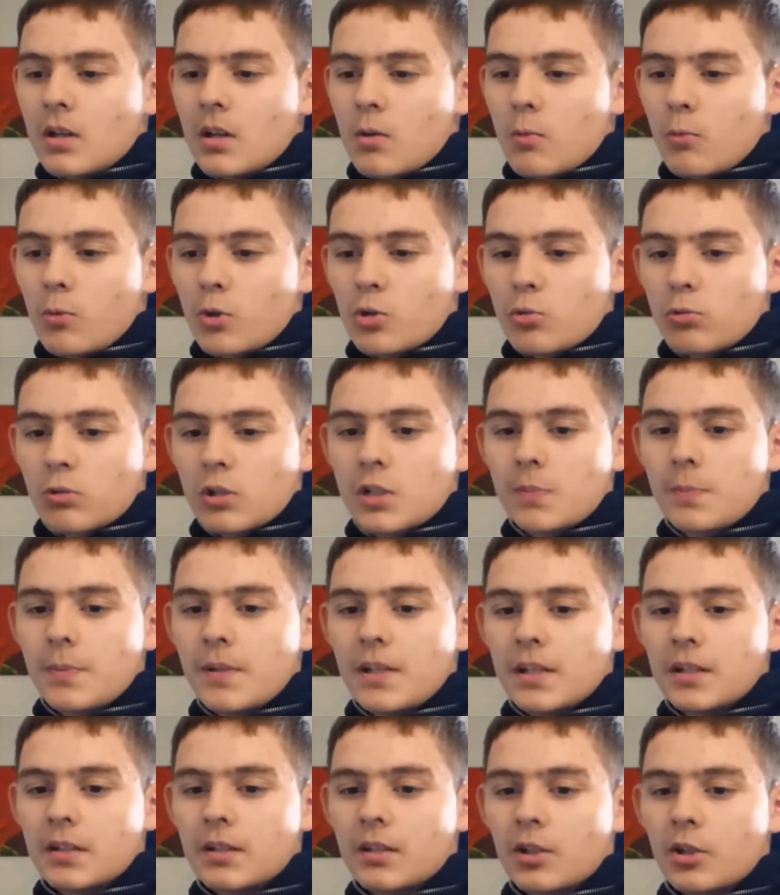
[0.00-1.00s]
which will
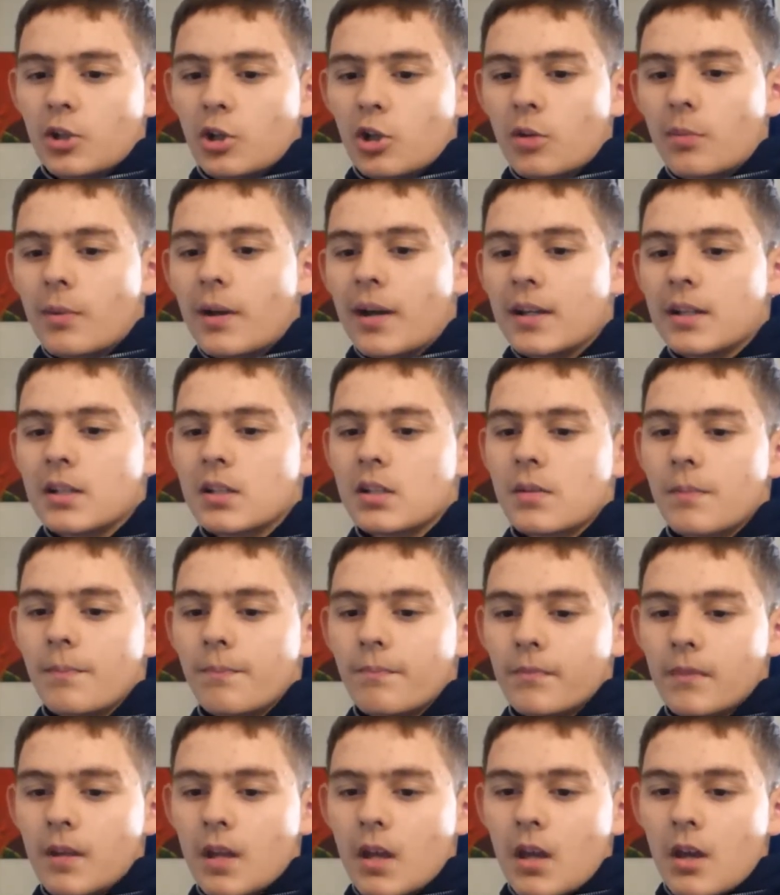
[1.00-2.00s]
spin the turbines.
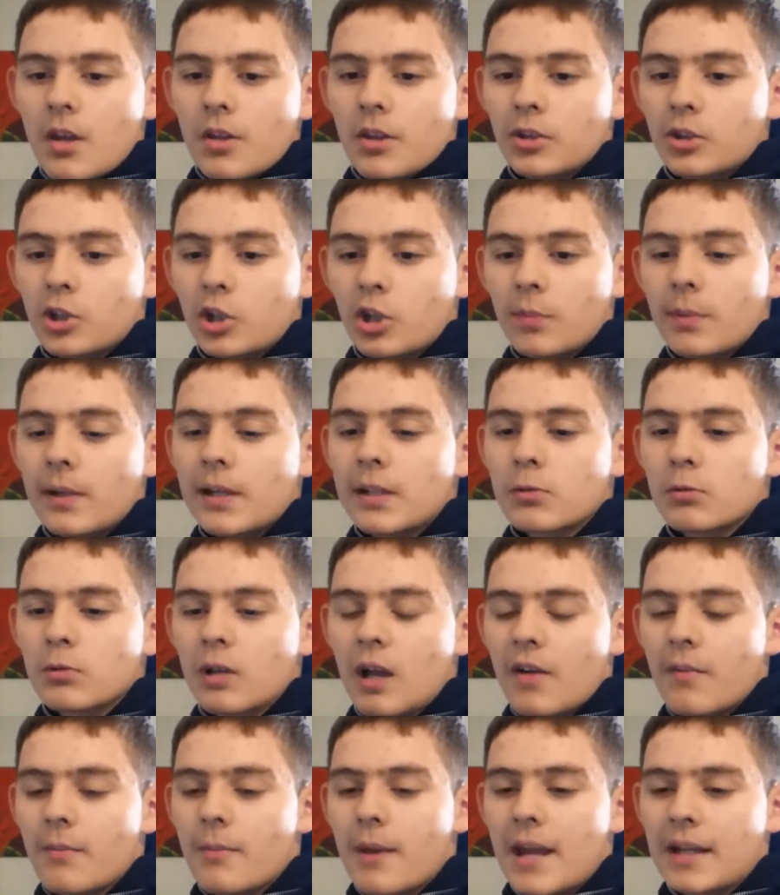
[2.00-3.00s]
The turbines will
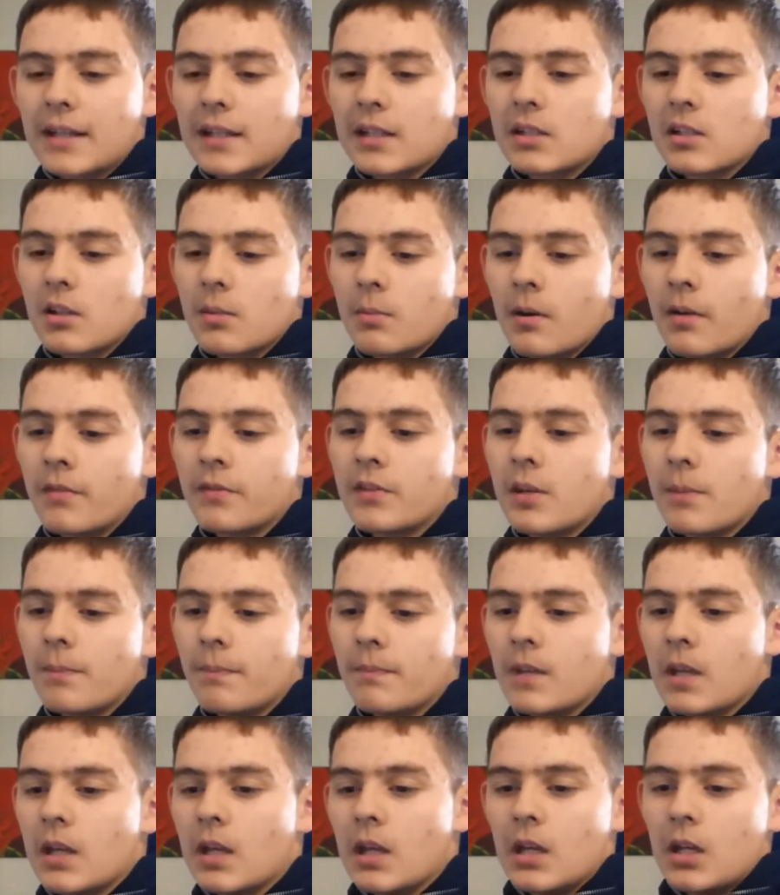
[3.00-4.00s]
have magnets above them,
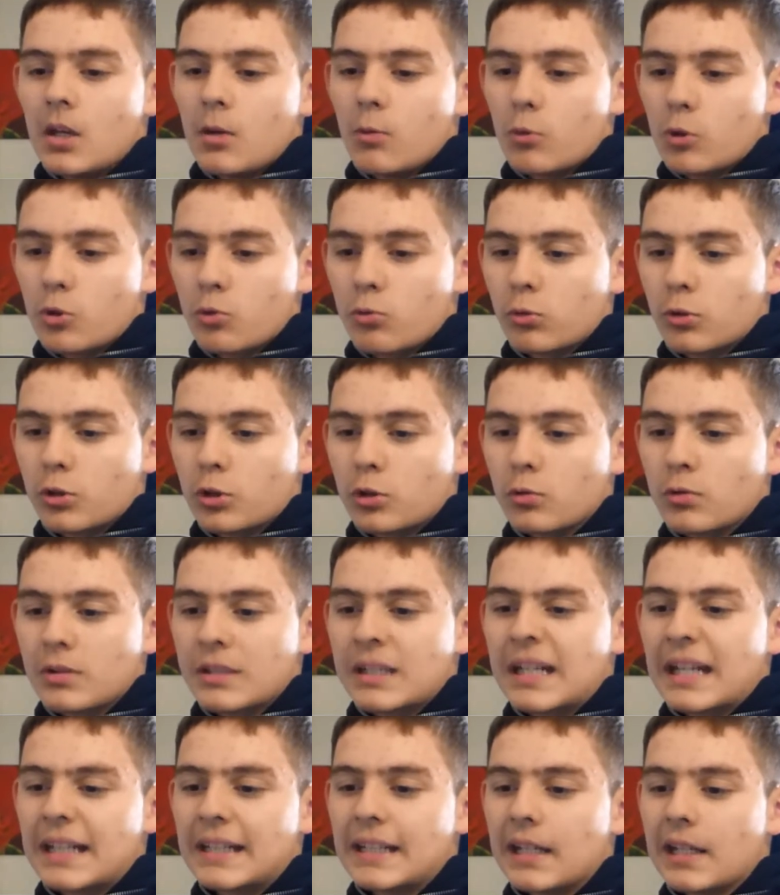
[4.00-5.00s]
which will use
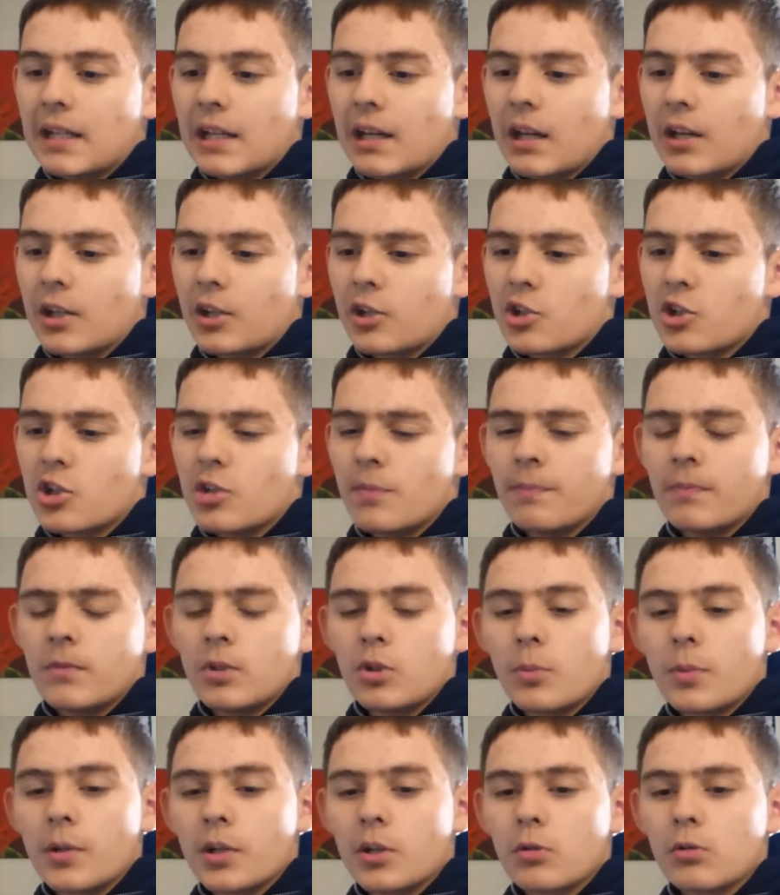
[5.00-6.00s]
the kinetic energy
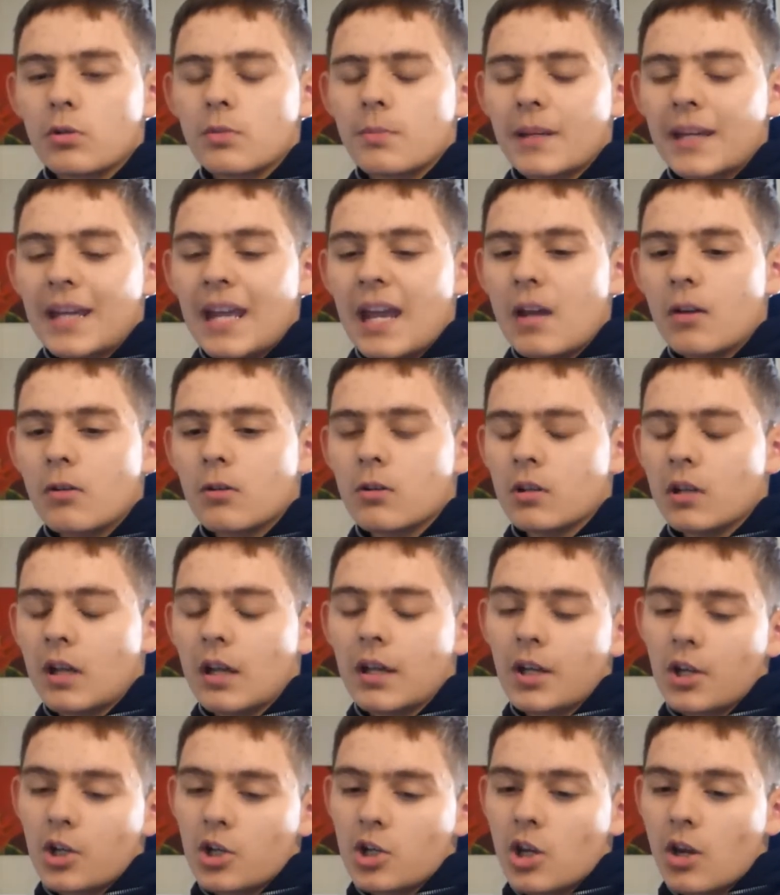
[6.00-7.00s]
to produce mechanical
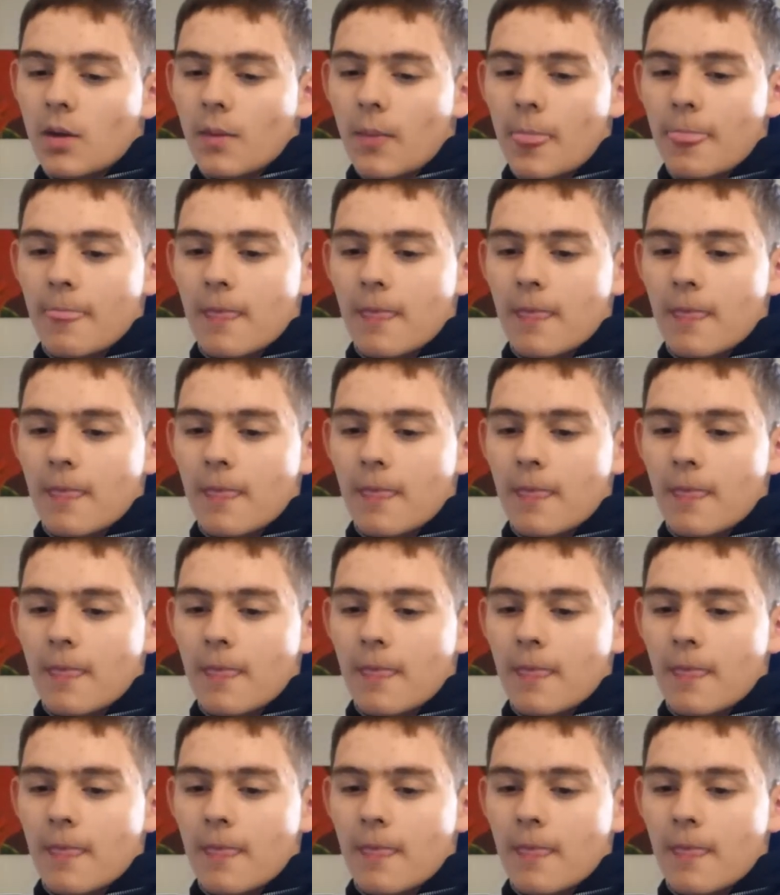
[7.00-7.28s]
energy.